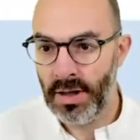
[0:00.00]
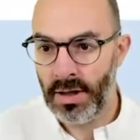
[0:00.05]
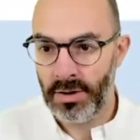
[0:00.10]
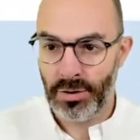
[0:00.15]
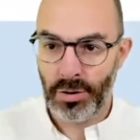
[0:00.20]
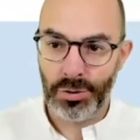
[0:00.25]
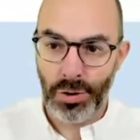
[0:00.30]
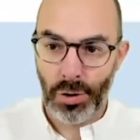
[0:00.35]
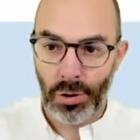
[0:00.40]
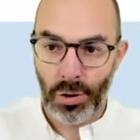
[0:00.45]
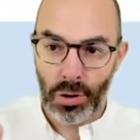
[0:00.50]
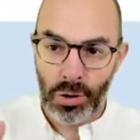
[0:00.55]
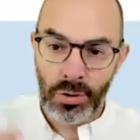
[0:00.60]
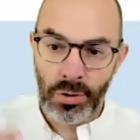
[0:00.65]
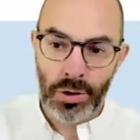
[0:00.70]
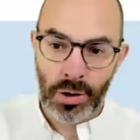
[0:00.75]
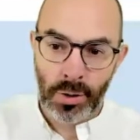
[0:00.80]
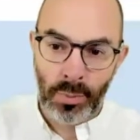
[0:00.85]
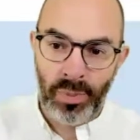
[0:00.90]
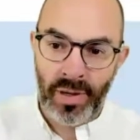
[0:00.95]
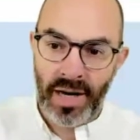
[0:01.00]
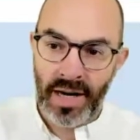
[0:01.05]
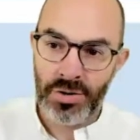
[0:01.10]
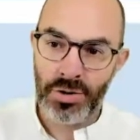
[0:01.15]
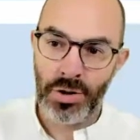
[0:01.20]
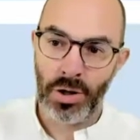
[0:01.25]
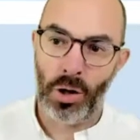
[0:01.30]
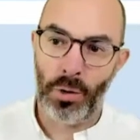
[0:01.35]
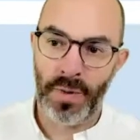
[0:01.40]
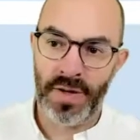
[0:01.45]
the long-term plan
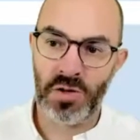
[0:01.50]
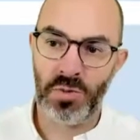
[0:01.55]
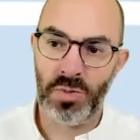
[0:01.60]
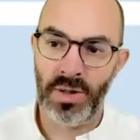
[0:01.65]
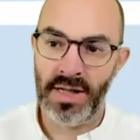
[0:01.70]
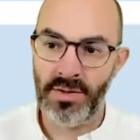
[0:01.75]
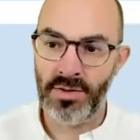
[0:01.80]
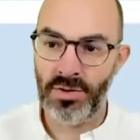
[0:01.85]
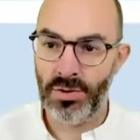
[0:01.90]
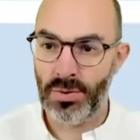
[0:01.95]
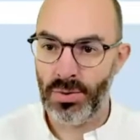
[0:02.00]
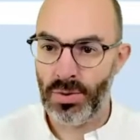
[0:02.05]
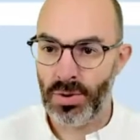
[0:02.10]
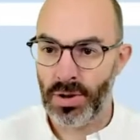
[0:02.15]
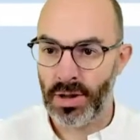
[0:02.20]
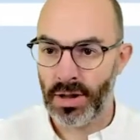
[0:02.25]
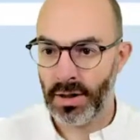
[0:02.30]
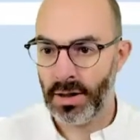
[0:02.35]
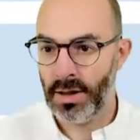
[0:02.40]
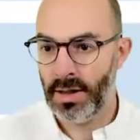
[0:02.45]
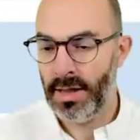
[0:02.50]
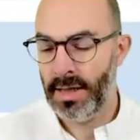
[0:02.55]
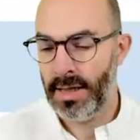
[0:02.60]
should always be to